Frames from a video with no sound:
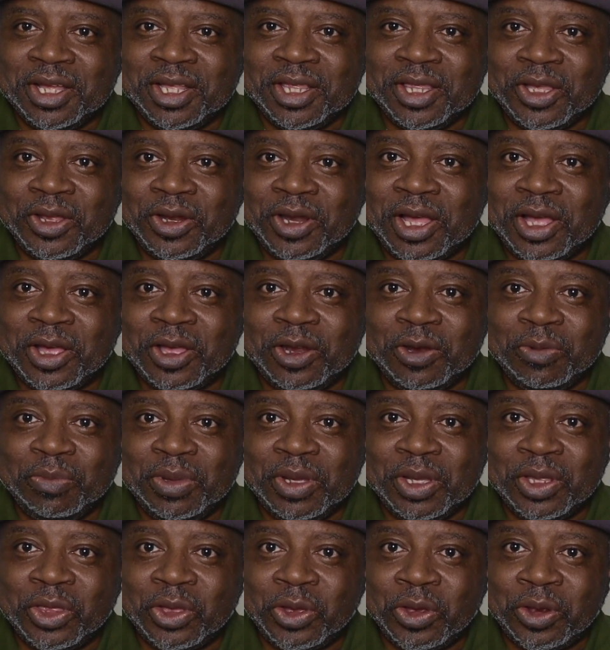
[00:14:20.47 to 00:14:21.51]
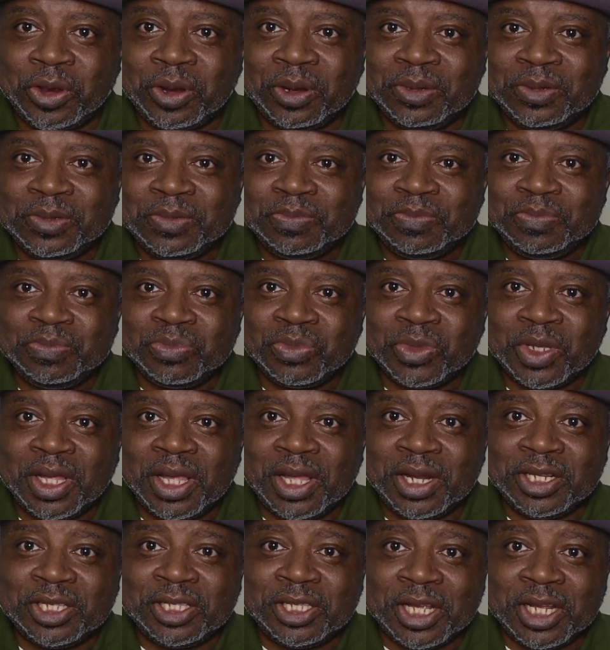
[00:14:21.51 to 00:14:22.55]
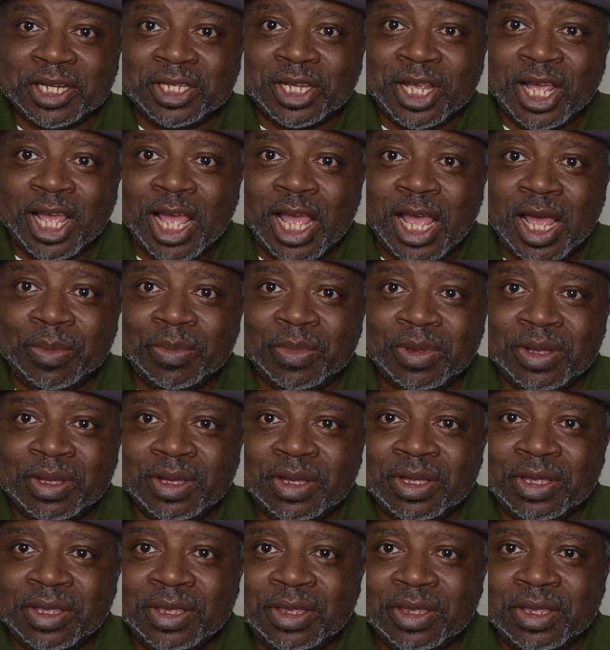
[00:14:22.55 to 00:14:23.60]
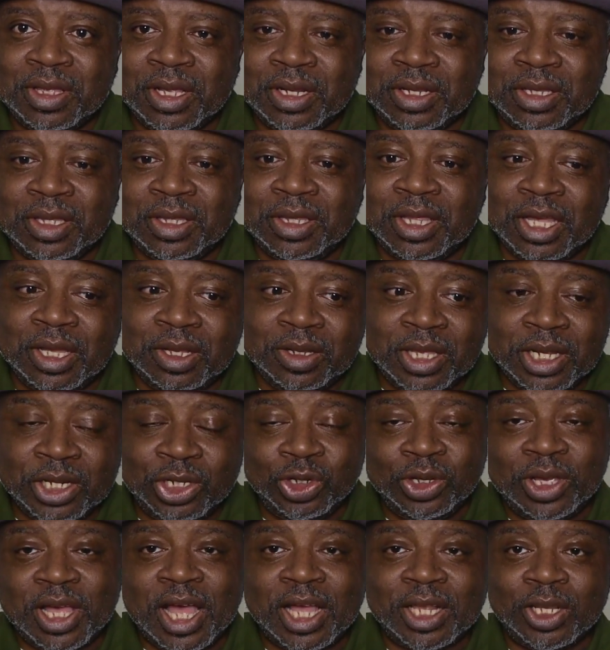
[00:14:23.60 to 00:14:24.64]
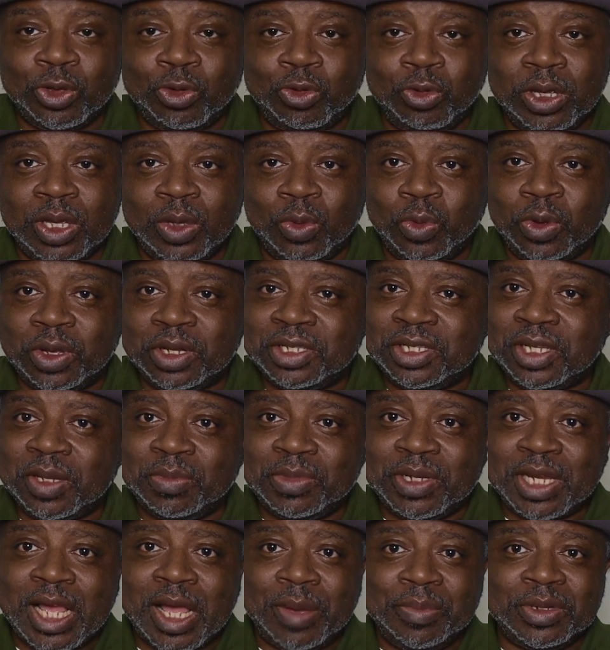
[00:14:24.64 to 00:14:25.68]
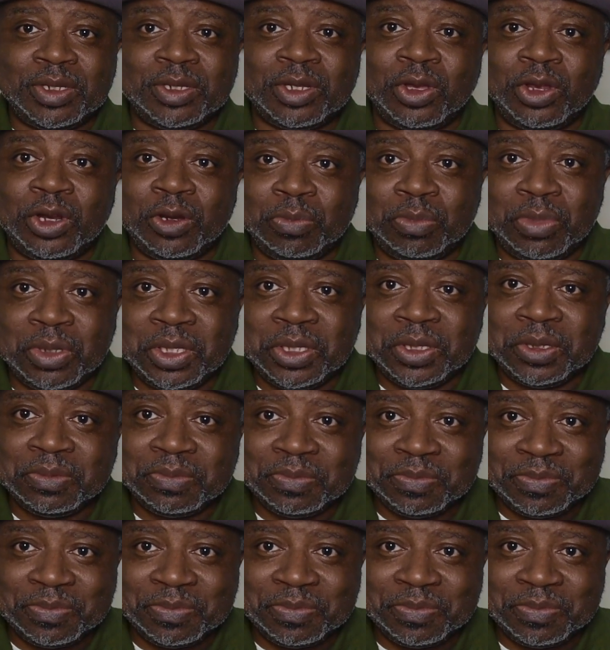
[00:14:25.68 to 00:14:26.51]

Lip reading: they're not going to be there at a set time that you guys agree with. Sometimes it's going to be